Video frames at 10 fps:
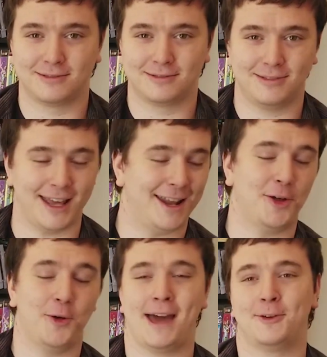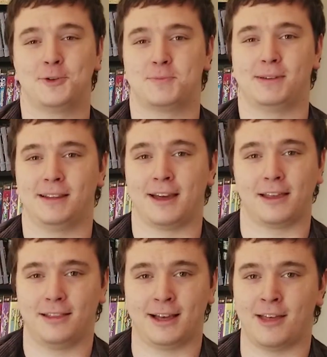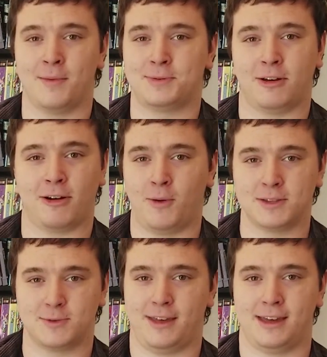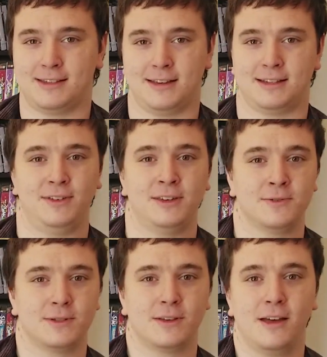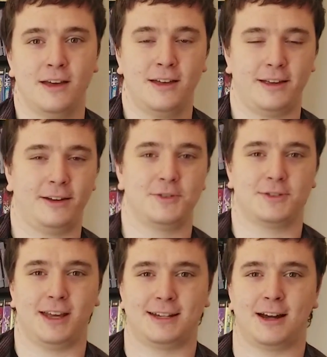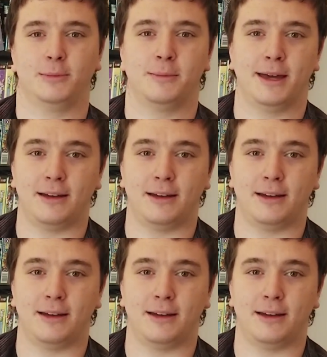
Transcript: And I don't just mean like the obscure ones with like 6 views that are just like terribly made.